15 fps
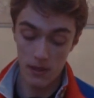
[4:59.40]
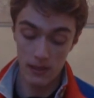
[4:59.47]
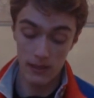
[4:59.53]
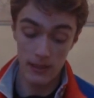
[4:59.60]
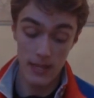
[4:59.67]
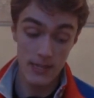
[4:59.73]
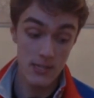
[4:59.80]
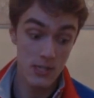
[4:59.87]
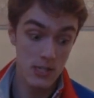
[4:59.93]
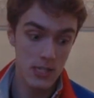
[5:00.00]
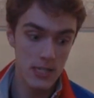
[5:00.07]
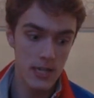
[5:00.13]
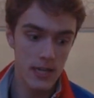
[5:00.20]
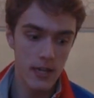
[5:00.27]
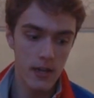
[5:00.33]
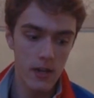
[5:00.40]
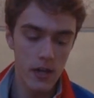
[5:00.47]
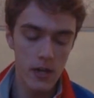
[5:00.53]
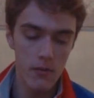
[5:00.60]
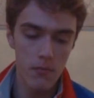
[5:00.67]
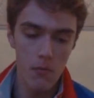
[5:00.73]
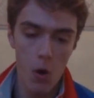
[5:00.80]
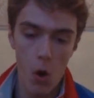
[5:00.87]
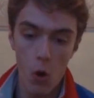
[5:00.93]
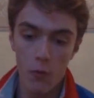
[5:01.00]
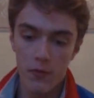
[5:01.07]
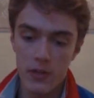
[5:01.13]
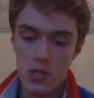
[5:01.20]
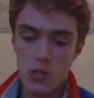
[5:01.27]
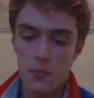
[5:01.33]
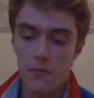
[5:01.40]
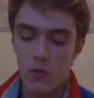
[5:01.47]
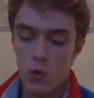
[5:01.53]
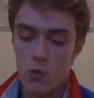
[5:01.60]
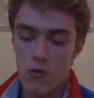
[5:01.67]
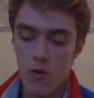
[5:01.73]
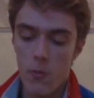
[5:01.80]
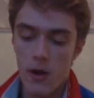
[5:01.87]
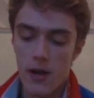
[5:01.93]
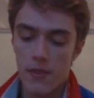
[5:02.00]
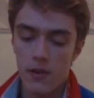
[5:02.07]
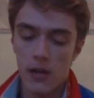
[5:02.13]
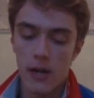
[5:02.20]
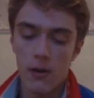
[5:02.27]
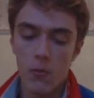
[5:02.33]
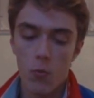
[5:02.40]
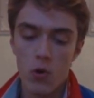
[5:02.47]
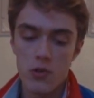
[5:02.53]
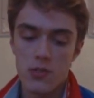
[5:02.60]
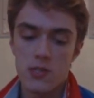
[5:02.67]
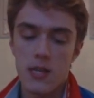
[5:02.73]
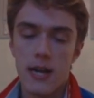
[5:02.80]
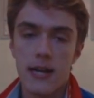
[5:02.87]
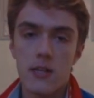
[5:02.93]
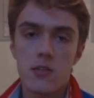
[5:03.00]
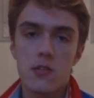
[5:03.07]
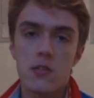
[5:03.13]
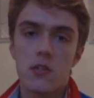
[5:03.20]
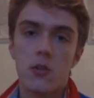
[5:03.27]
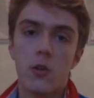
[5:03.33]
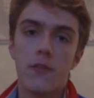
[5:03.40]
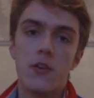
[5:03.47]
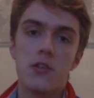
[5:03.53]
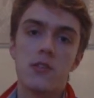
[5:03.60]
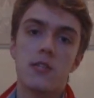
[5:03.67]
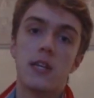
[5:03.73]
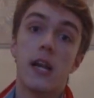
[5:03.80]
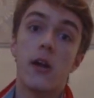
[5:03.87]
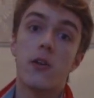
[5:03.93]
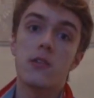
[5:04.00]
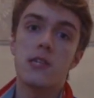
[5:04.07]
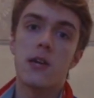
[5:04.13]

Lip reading: last year, hopefully some of you are aware that I was at university at